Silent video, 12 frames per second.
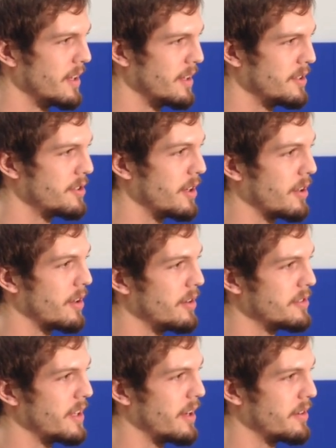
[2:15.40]
should have
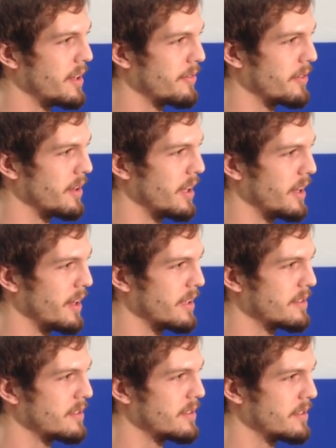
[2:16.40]
closed out differently,
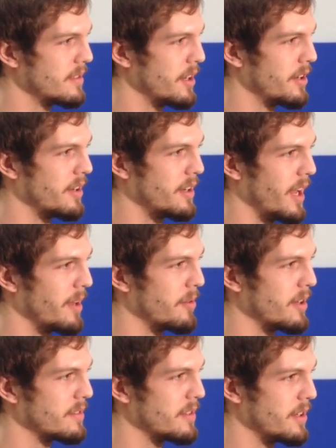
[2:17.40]
that's a good game
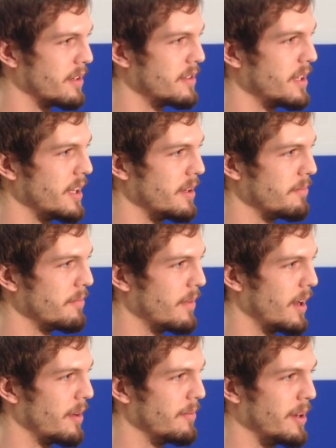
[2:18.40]
against a good team
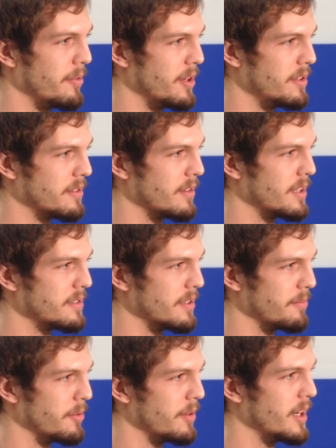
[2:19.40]
um, that we just let
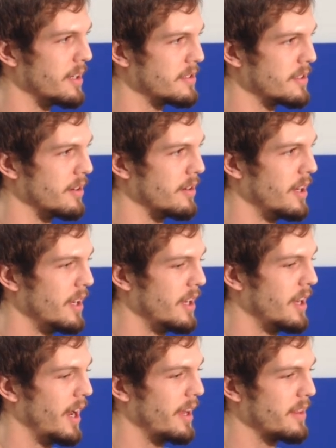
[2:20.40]
slip away. So
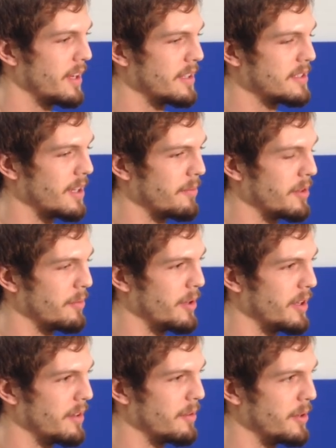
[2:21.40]
I think it's something
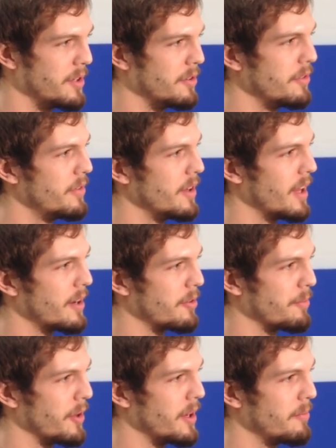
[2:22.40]
we, we do feel like we're
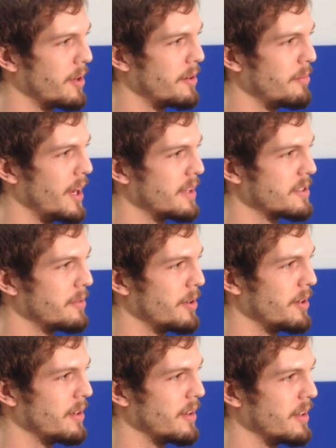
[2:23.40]
playing better
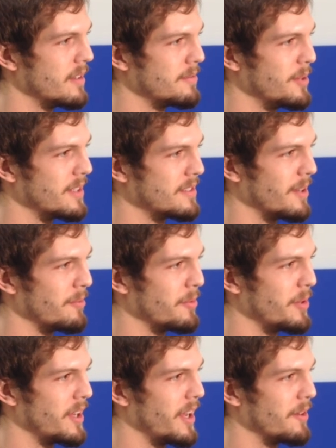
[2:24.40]
basketball, and it, but it's something
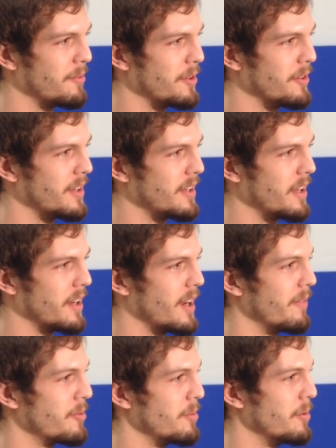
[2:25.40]
we can't really get
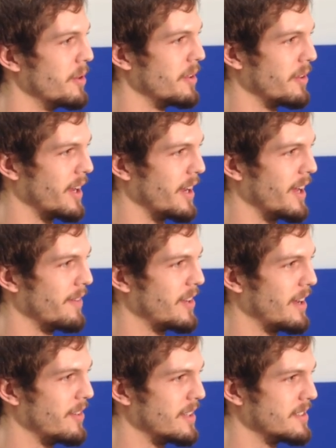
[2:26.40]
comfortable with. We kind of have to
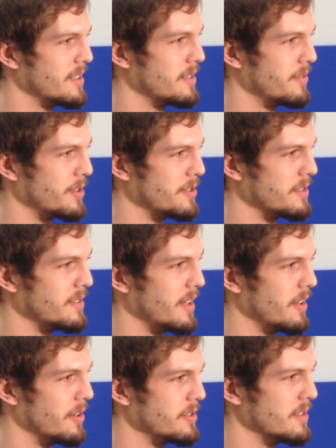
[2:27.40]
have that sense of urgency
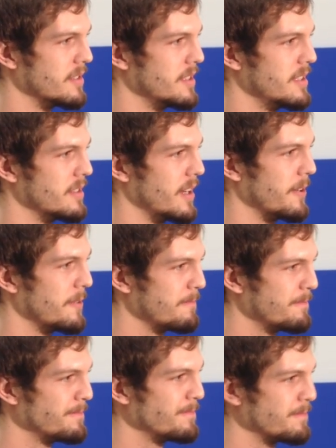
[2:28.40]
closing the season
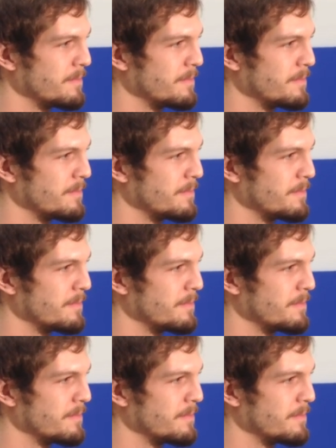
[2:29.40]
out.